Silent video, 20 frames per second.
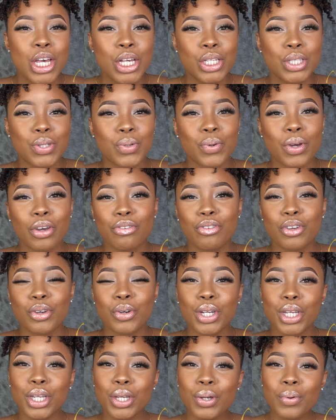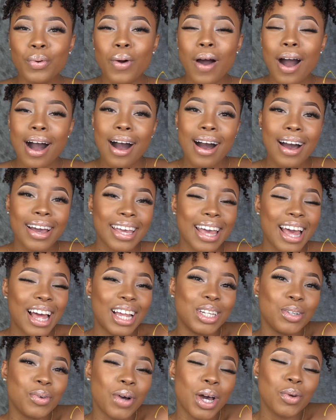So if you are new, hi,
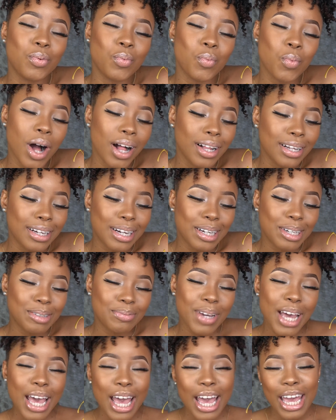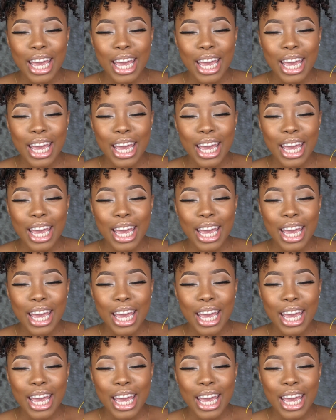hello, and welcome.